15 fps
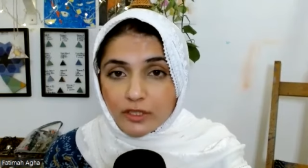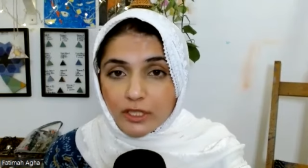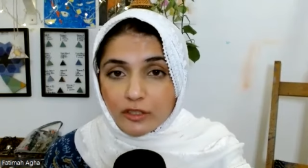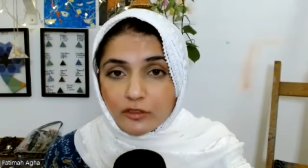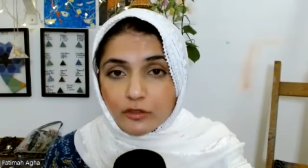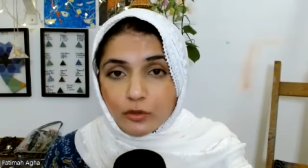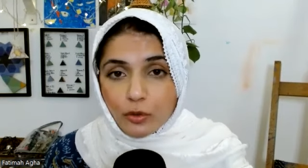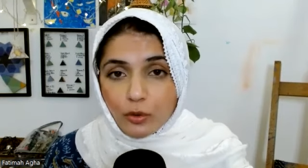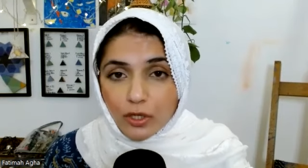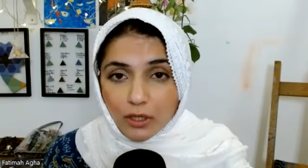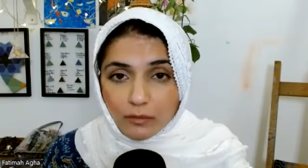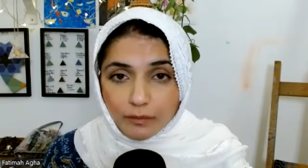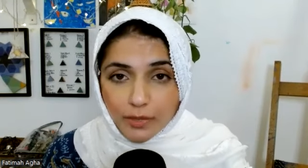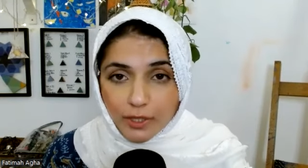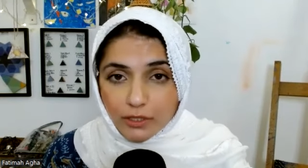there is no
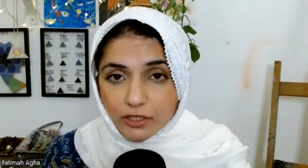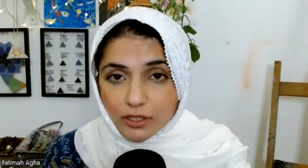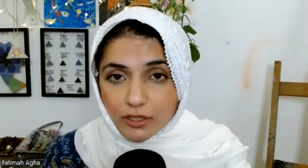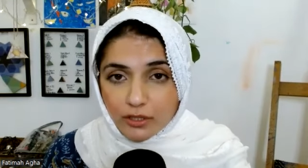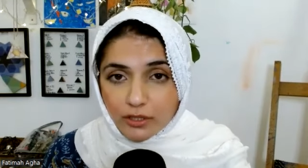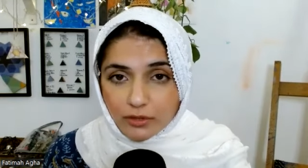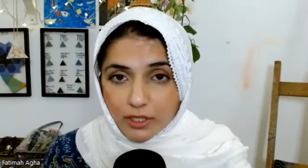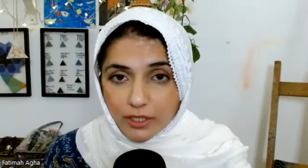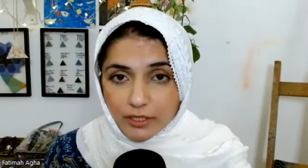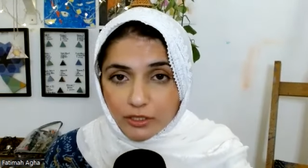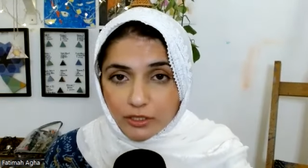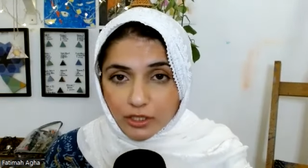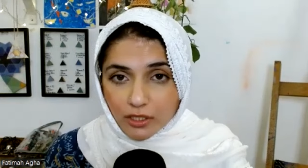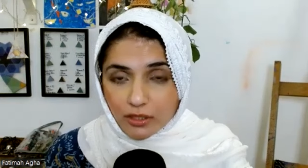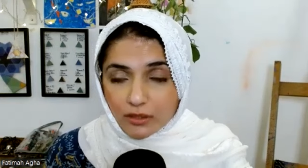compulsion in
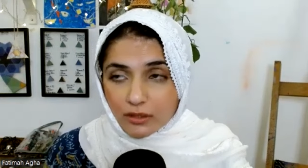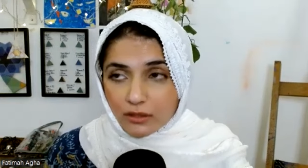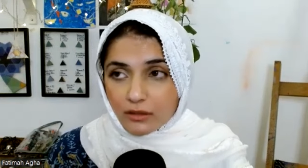religion,